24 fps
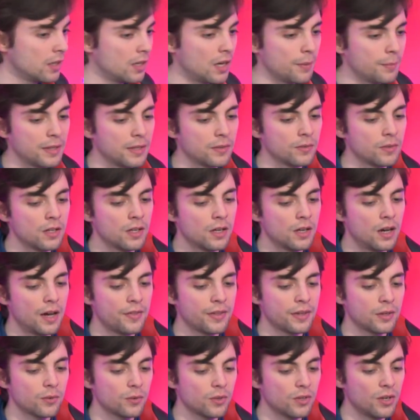I mean, I
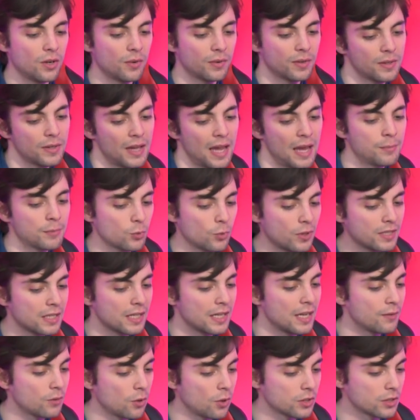think games
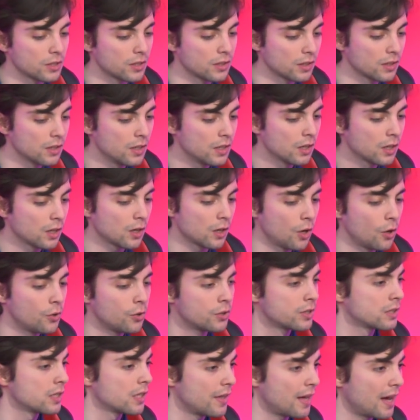recently have gotten
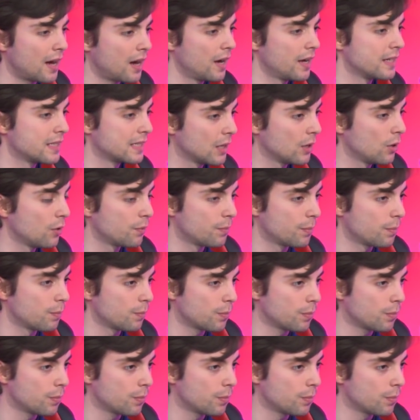close to that idea of